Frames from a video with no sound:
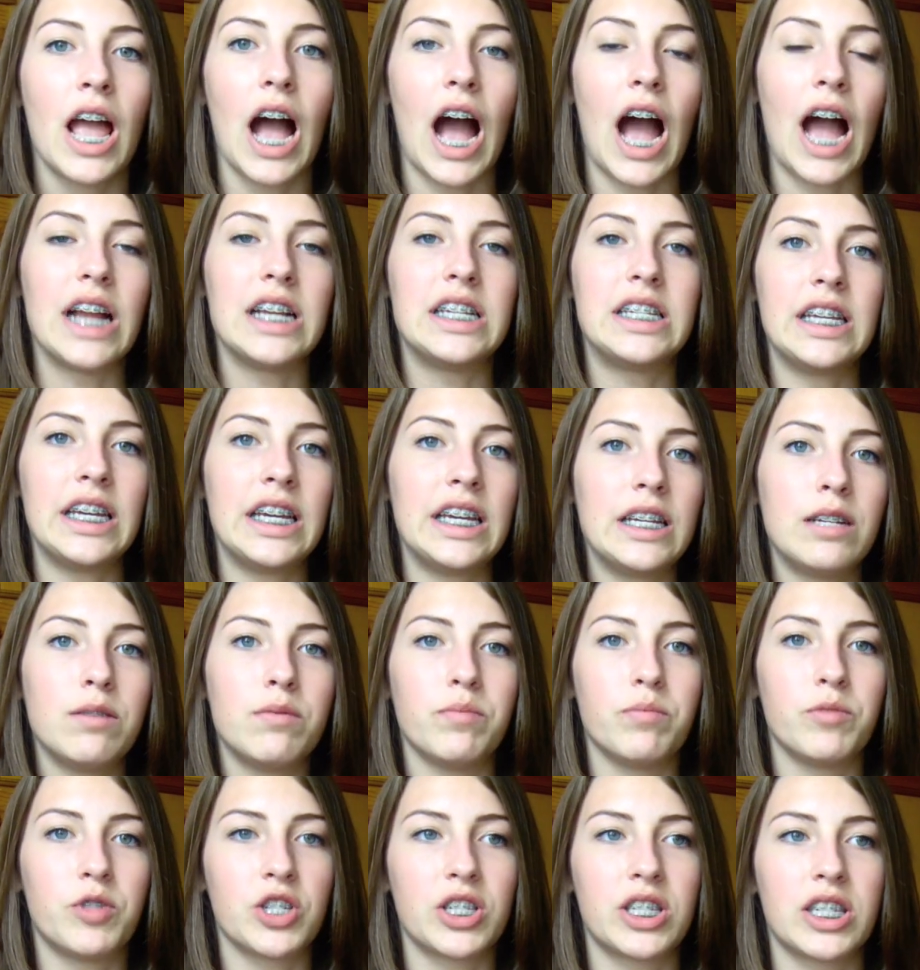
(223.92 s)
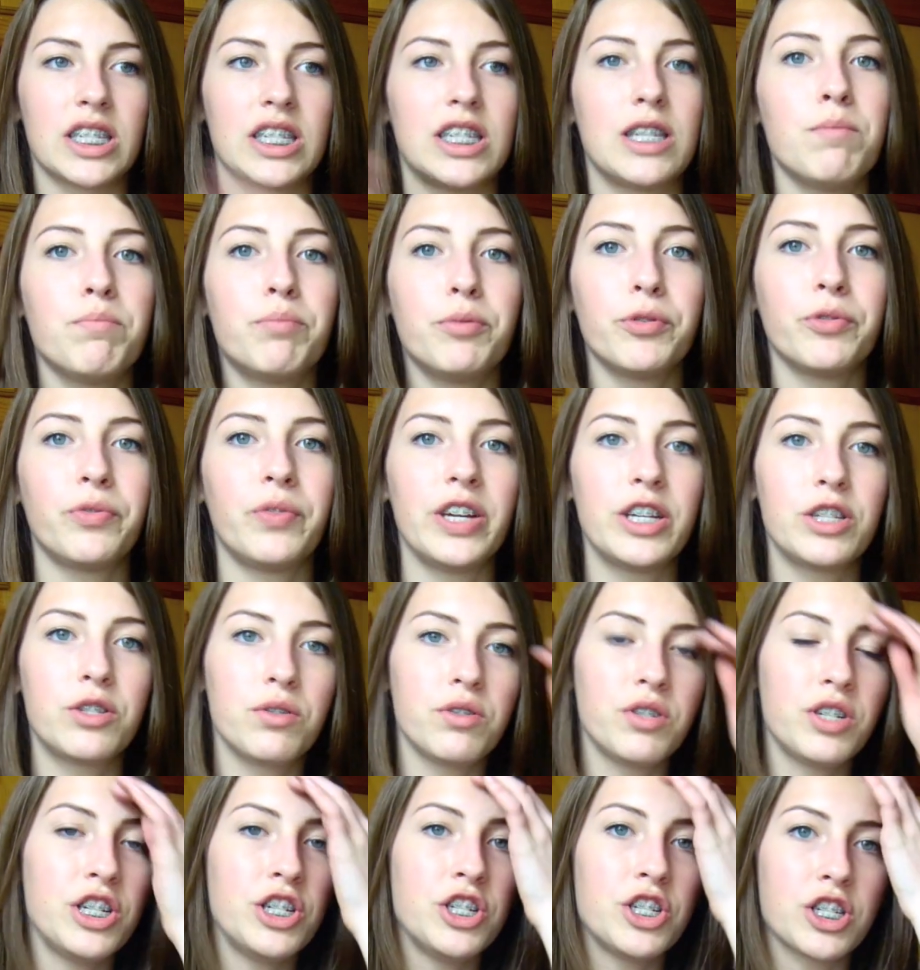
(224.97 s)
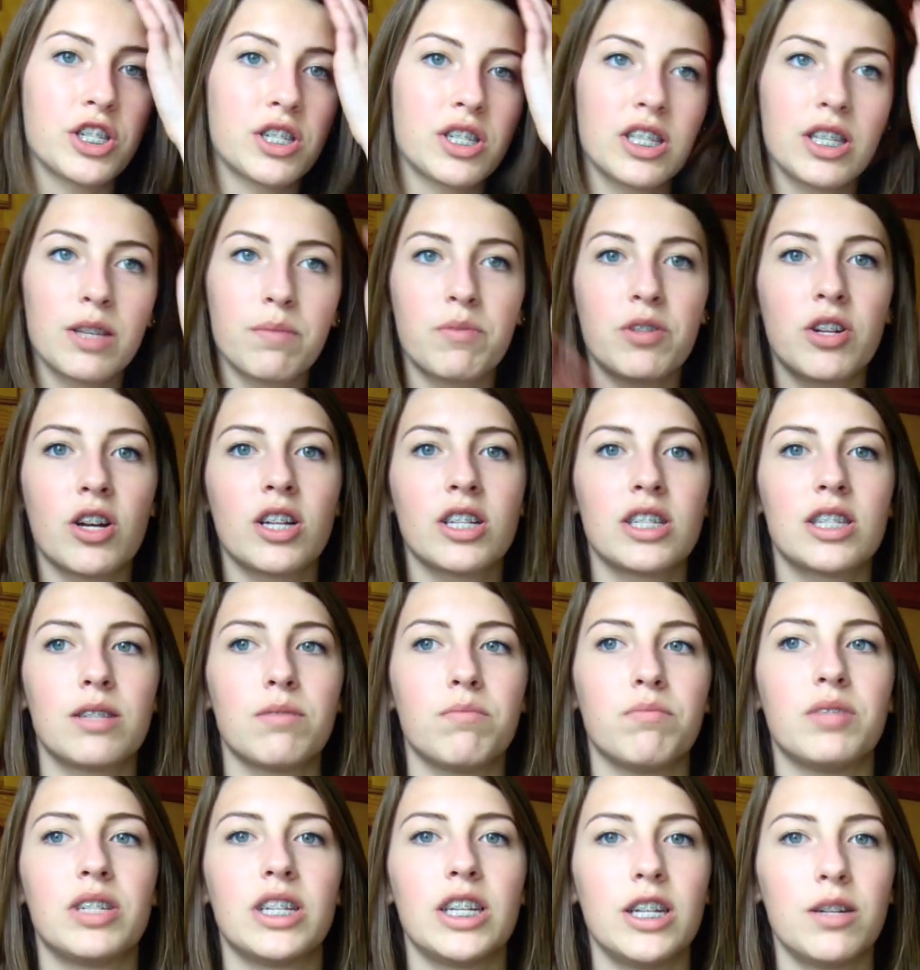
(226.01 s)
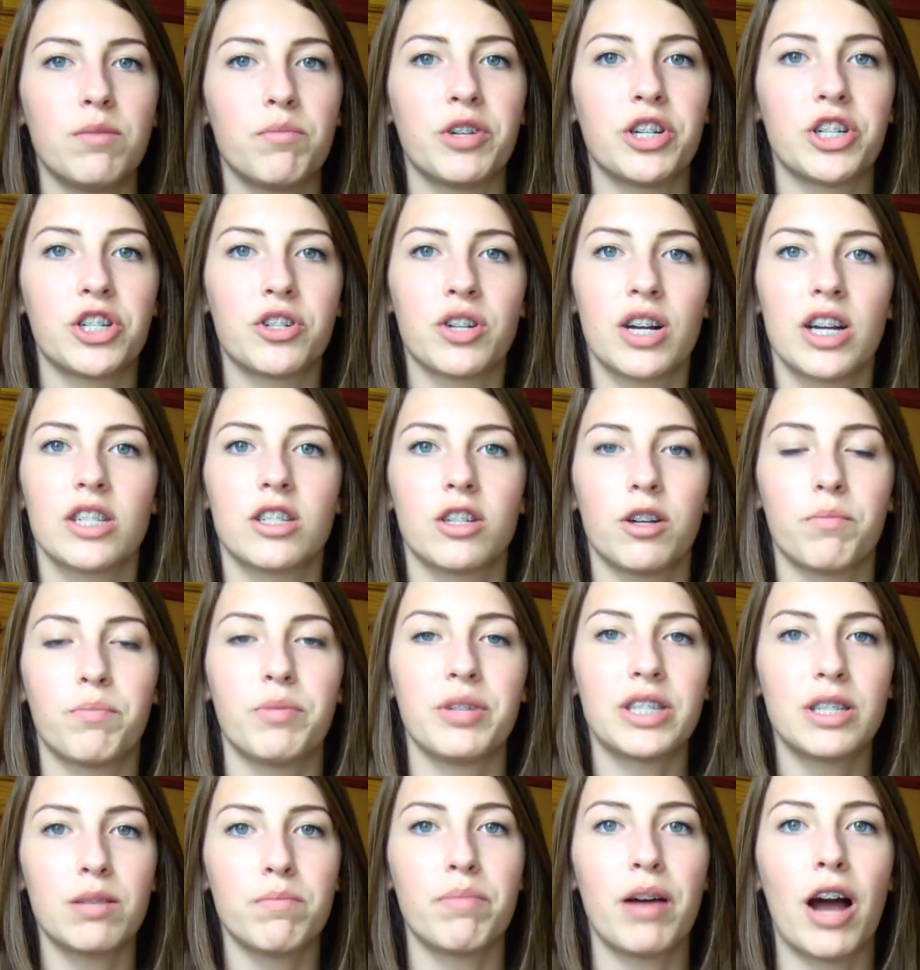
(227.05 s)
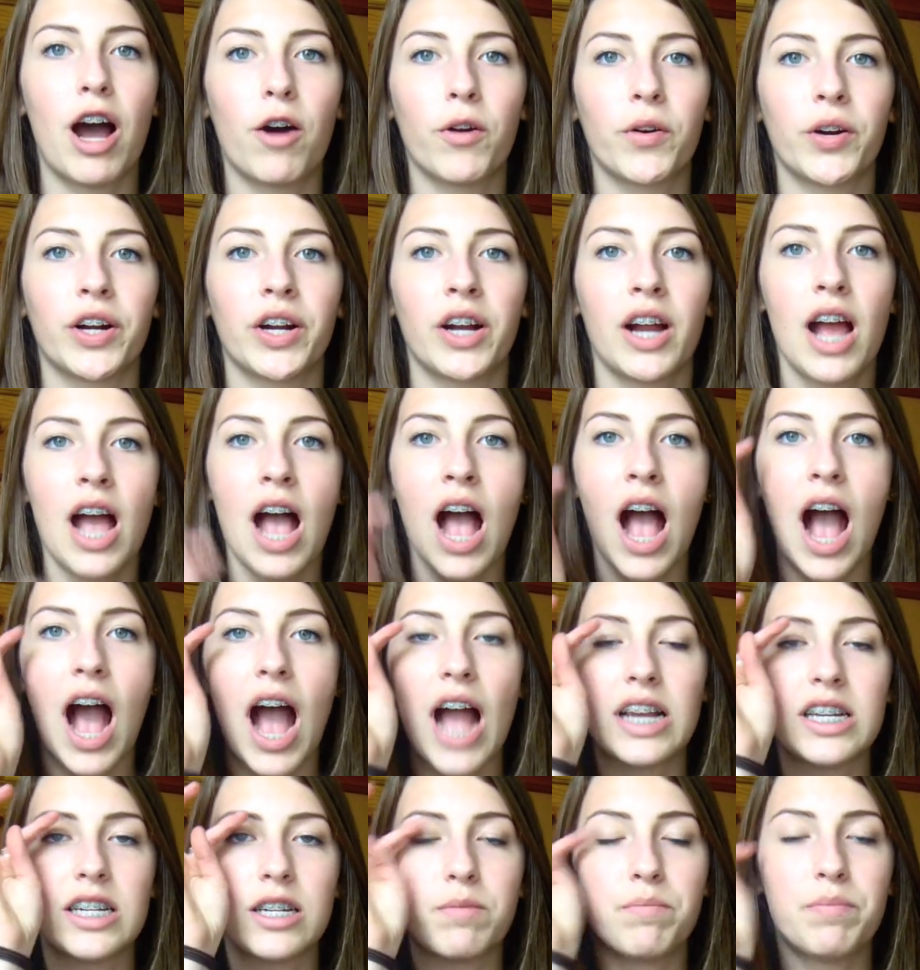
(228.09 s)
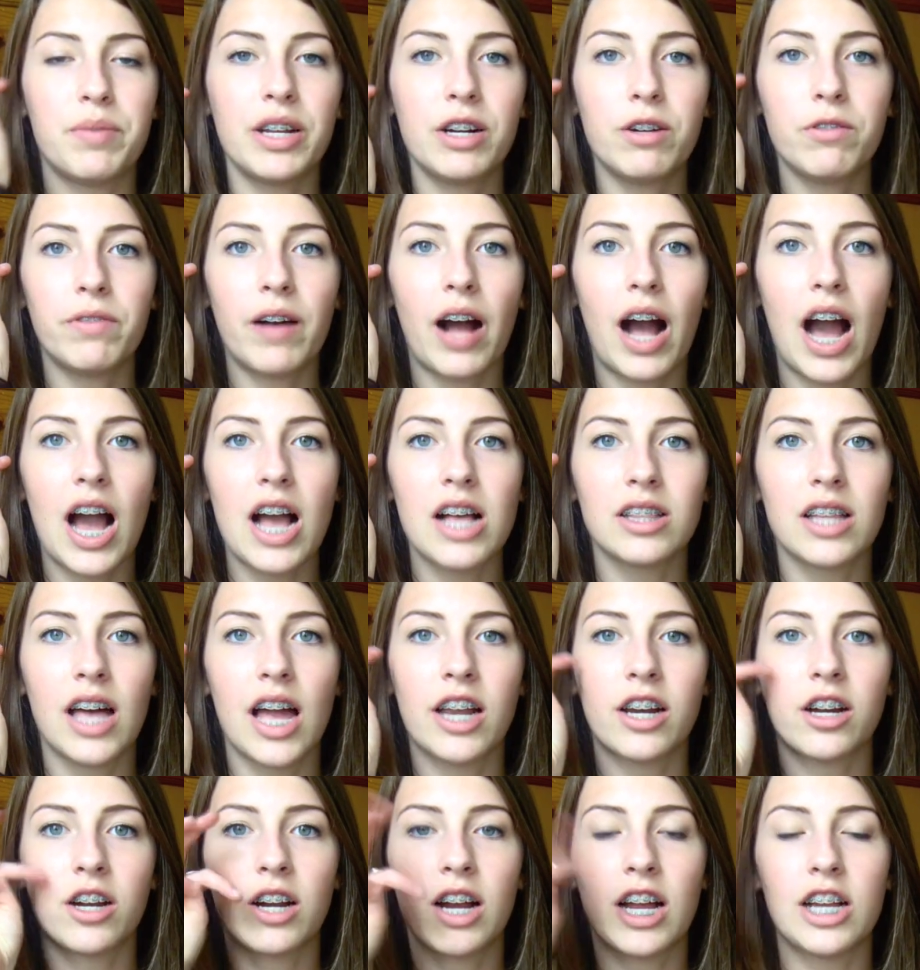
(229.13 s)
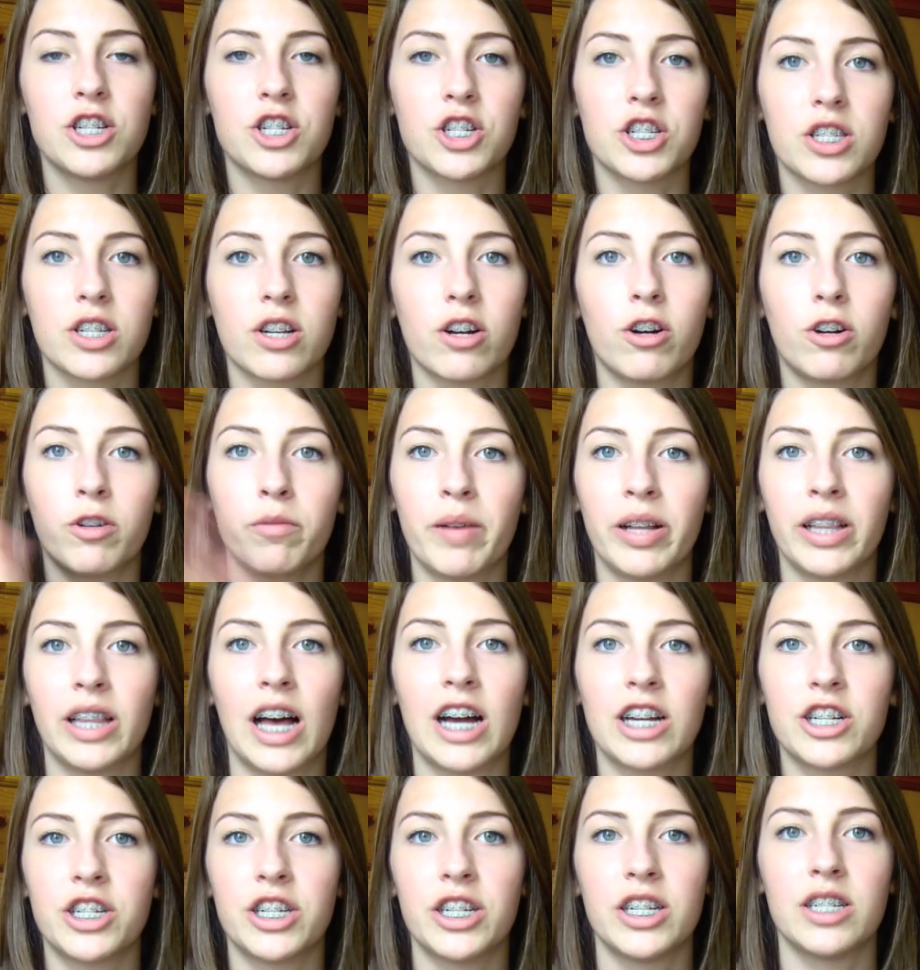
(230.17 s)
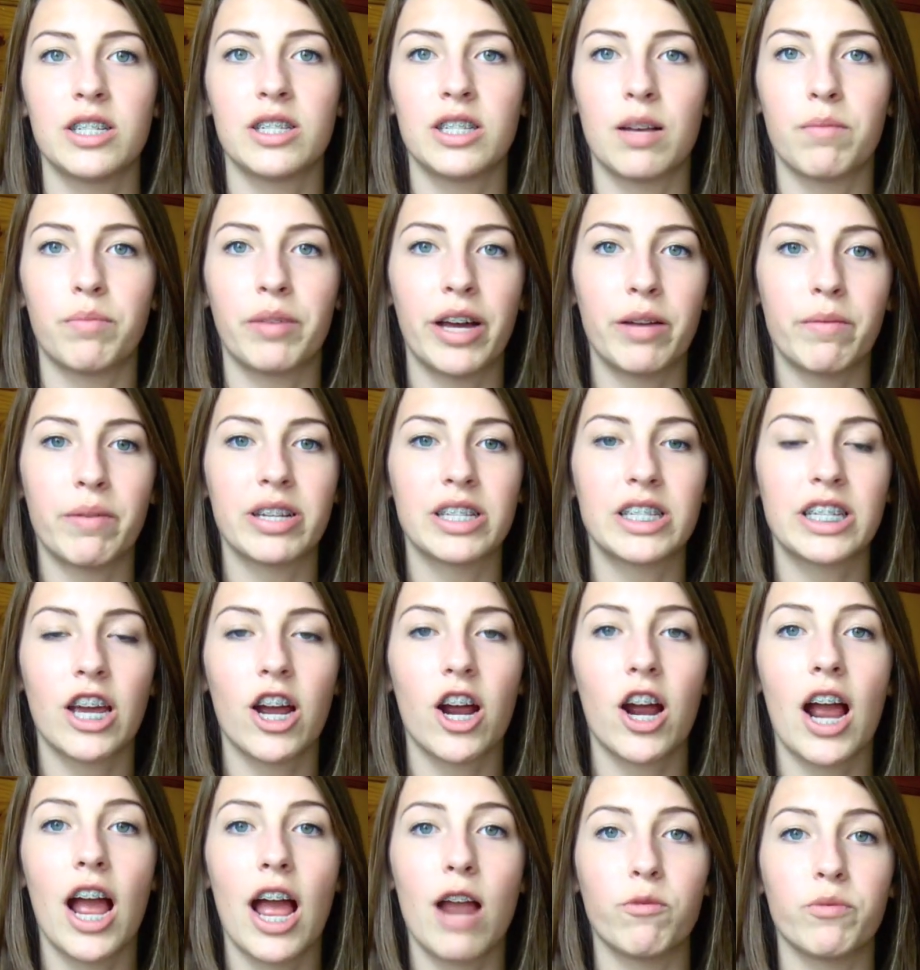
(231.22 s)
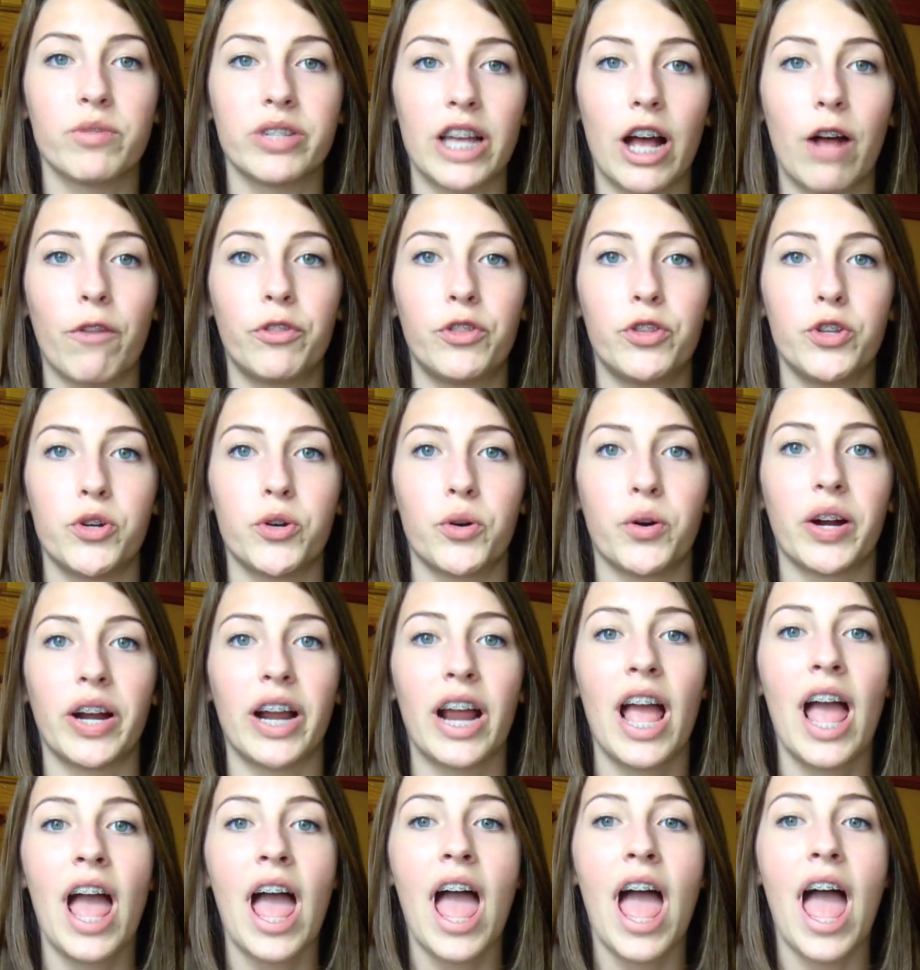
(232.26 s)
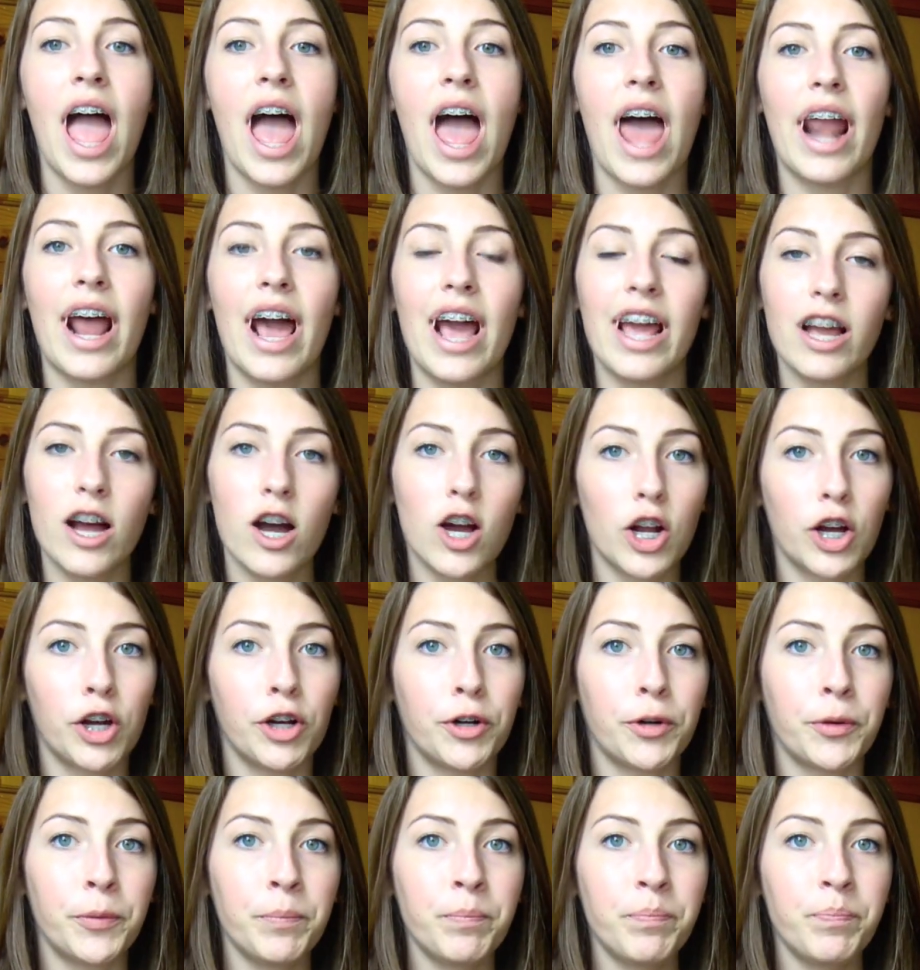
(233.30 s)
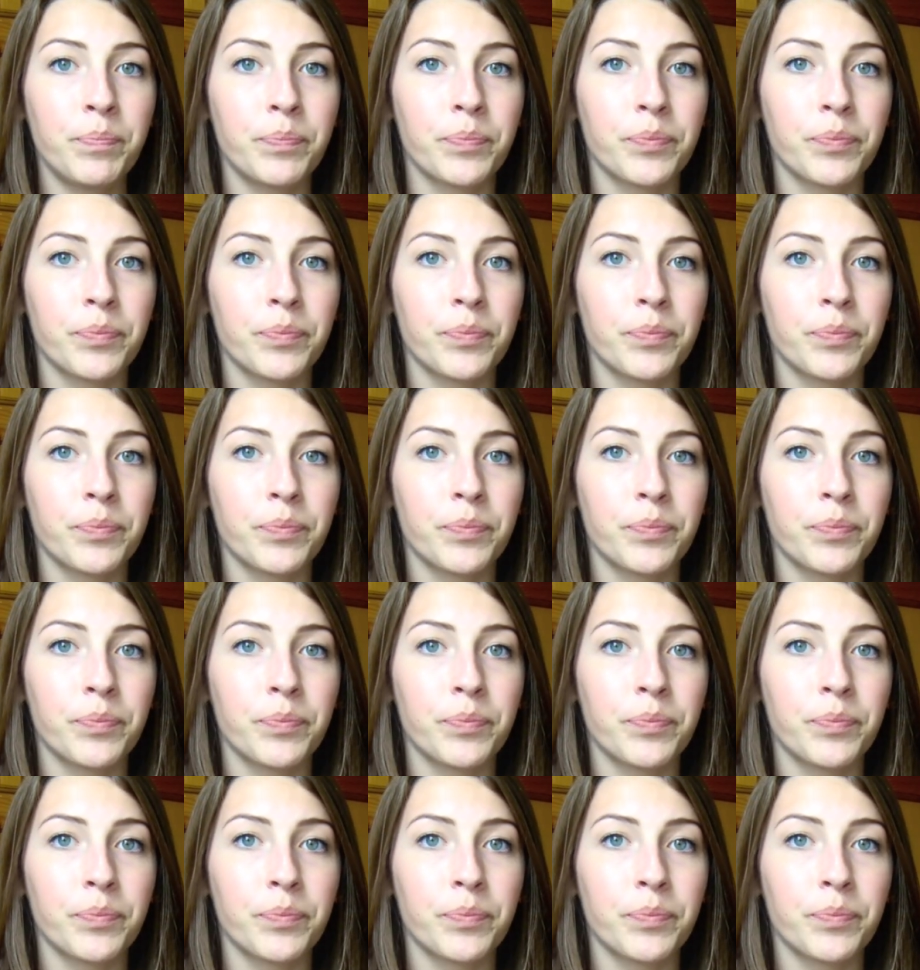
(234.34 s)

I did just a simple face routine, just slipped on some tinted moisturizer, put some powder. I did a bit of eyeliner and just curled my lashes, applied mascara, and was out the door. And I got home,